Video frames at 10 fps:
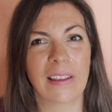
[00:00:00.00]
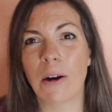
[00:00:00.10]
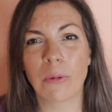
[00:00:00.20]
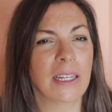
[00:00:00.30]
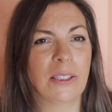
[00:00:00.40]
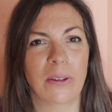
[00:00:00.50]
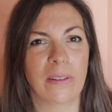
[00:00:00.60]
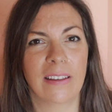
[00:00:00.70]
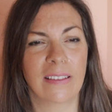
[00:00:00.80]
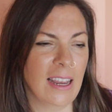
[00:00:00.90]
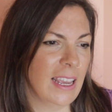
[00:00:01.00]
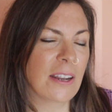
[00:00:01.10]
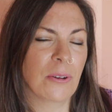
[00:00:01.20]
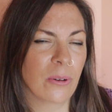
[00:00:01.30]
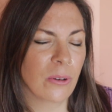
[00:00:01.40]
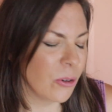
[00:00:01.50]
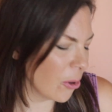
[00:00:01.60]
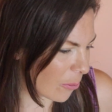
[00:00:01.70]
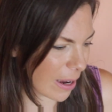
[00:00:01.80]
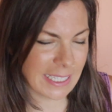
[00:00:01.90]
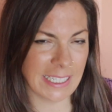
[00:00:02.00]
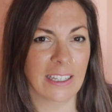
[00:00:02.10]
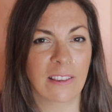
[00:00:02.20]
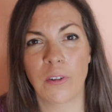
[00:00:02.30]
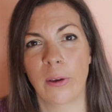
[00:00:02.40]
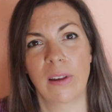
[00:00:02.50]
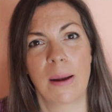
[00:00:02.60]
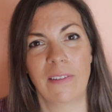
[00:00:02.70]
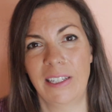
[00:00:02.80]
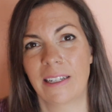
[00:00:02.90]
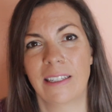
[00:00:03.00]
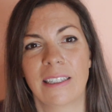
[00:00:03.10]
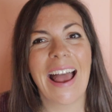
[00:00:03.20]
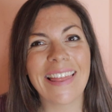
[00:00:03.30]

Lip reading: How will I do this? I had no idea. It's the first time I've done it.